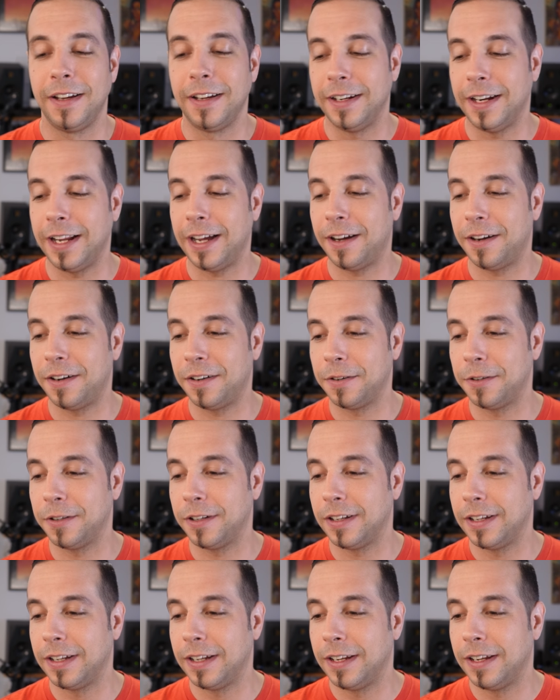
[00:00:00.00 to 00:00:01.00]
Now,
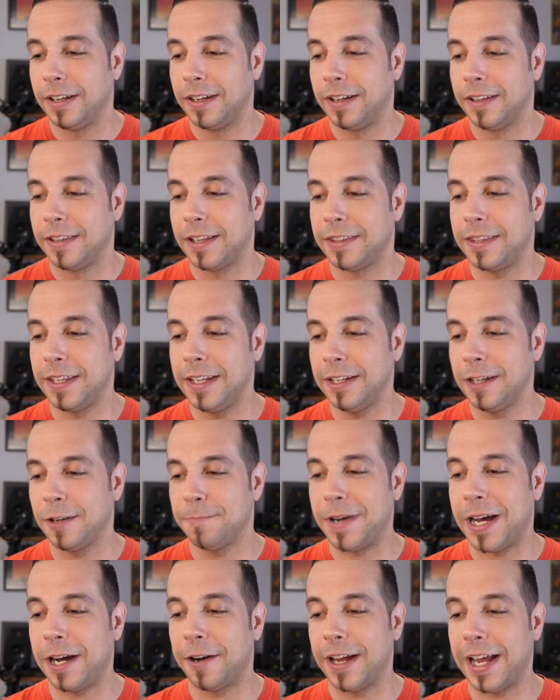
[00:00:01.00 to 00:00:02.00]
the thing
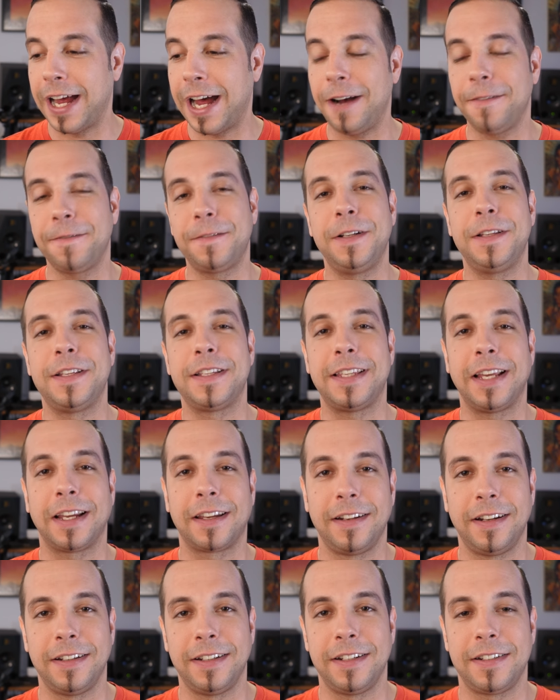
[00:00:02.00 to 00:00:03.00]
about after the
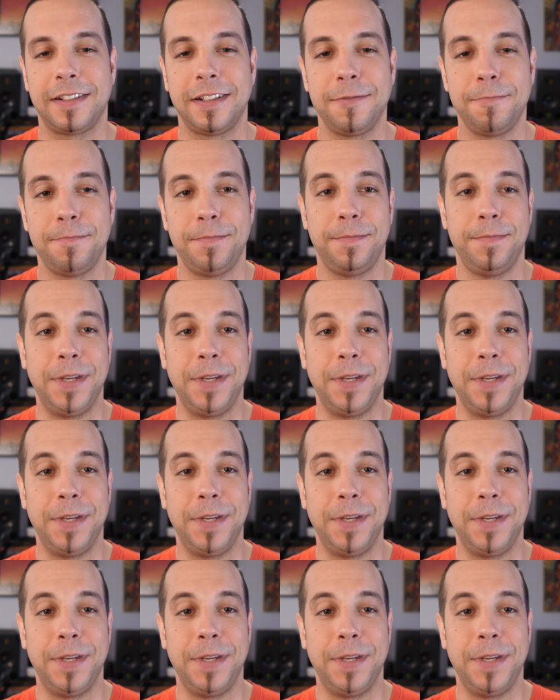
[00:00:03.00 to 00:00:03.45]
second audition,